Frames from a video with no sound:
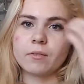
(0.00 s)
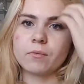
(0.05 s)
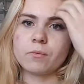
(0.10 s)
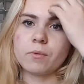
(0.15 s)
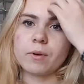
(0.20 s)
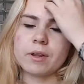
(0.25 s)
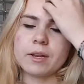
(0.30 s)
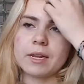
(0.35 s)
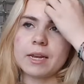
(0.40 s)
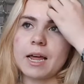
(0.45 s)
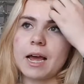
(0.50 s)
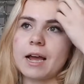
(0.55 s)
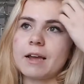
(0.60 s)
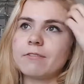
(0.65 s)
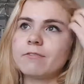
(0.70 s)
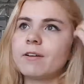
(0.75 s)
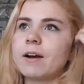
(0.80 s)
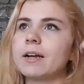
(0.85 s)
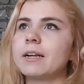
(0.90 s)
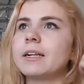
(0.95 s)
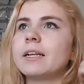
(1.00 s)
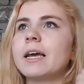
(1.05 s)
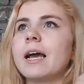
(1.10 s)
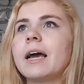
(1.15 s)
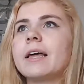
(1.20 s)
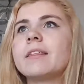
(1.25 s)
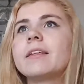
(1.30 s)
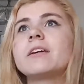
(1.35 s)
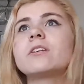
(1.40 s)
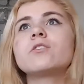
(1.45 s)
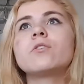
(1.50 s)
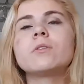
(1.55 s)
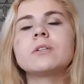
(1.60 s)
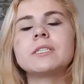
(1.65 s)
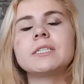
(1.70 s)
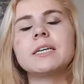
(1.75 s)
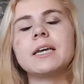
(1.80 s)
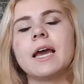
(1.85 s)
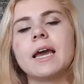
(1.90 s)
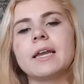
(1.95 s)
When I finally, I think
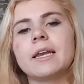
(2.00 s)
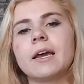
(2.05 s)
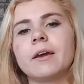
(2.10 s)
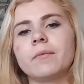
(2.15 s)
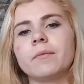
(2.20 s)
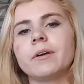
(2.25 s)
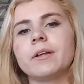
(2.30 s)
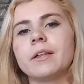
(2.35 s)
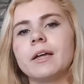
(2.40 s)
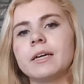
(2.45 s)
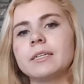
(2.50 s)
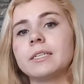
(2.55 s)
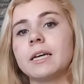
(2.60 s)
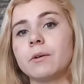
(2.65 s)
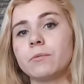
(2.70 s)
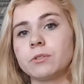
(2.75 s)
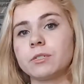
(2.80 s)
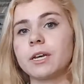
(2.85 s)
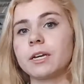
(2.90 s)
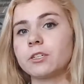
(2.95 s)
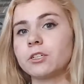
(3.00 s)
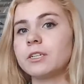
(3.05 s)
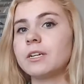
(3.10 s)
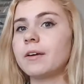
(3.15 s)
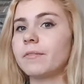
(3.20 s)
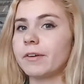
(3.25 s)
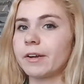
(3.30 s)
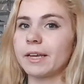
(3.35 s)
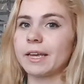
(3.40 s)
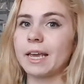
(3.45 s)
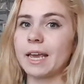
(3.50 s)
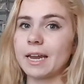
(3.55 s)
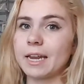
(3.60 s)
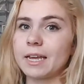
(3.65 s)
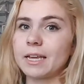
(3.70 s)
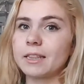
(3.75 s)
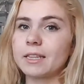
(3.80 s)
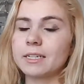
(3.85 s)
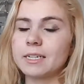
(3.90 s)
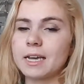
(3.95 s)
towards the end, I realized I was actually never
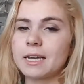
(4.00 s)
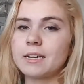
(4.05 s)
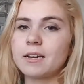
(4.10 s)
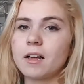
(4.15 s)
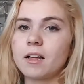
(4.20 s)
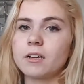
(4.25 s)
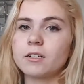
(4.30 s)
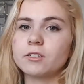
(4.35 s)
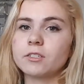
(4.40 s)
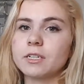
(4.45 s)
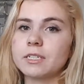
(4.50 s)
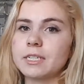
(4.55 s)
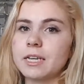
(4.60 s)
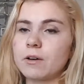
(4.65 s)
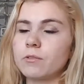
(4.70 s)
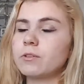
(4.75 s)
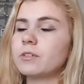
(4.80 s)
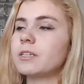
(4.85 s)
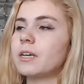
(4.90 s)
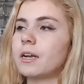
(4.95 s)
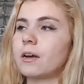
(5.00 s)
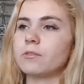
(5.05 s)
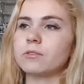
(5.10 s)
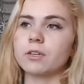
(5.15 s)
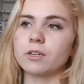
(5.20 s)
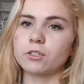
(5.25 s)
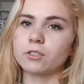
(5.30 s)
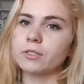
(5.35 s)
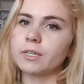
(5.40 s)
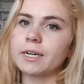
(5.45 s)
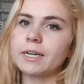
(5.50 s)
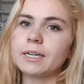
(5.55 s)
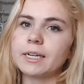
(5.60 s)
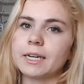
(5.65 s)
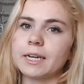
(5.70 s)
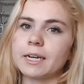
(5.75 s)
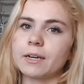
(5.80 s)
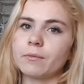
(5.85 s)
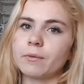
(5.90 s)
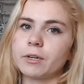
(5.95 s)
getting the ten dollars, because they always said I was on
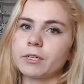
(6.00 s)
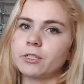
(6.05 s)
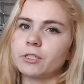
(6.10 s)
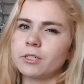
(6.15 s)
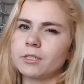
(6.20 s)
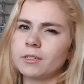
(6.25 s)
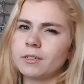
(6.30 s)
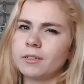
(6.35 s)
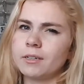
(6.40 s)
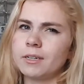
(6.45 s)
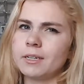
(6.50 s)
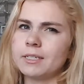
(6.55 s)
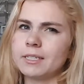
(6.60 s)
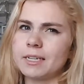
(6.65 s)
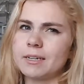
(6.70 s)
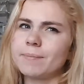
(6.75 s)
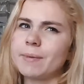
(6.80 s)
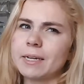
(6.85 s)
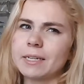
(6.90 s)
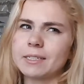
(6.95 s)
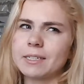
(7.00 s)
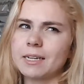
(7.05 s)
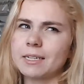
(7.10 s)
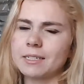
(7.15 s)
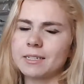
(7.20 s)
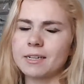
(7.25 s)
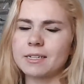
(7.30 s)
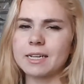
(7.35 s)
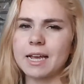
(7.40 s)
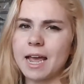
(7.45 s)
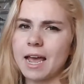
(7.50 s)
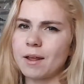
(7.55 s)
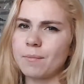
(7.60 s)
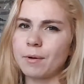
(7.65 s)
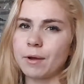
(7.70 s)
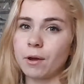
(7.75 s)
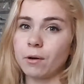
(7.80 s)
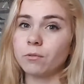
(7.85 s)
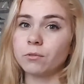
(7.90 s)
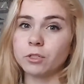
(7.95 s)
training, which didn't make sense because I had
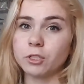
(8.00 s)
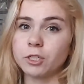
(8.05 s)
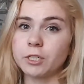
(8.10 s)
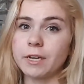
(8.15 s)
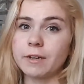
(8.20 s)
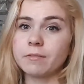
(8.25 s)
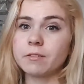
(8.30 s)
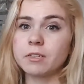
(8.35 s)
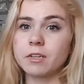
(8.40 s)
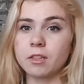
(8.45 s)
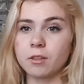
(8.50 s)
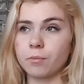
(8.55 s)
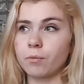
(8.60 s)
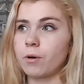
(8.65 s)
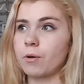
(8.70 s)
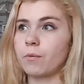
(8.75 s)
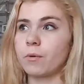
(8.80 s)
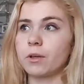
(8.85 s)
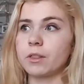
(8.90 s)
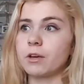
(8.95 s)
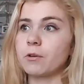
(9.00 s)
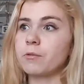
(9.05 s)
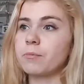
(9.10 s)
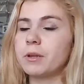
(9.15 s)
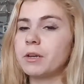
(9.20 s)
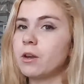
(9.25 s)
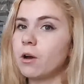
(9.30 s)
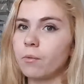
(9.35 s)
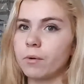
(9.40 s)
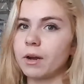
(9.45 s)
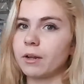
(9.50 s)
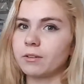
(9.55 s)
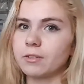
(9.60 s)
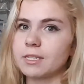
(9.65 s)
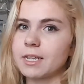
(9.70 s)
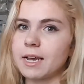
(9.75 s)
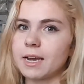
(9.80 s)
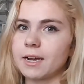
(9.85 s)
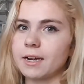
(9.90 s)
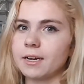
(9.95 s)
my own shifts to the point where there would be no one else
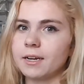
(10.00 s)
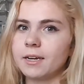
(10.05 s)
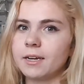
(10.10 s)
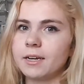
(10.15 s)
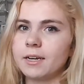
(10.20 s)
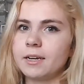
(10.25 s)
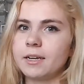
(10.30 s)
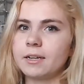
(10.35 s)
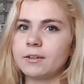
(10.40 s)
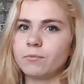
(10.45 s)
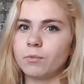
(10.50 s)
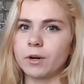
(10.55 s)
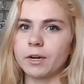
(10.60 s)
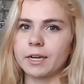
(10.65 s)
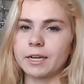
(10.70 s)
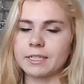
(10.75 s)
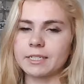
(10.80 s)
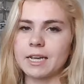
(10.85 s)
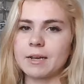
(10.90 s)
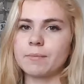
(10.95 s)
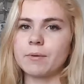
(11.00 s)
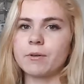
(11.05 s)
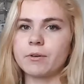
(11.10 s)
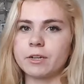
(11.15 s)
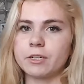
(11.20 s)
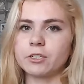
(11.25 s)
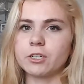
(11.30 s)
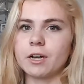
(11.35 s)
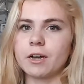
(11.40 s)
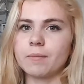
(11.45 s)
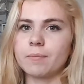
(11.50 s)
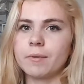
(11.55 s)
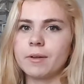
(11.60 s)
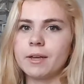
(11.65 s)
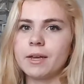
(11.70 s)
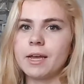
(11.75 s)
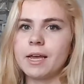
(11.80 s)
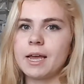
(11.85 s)
there working a Zamboni job.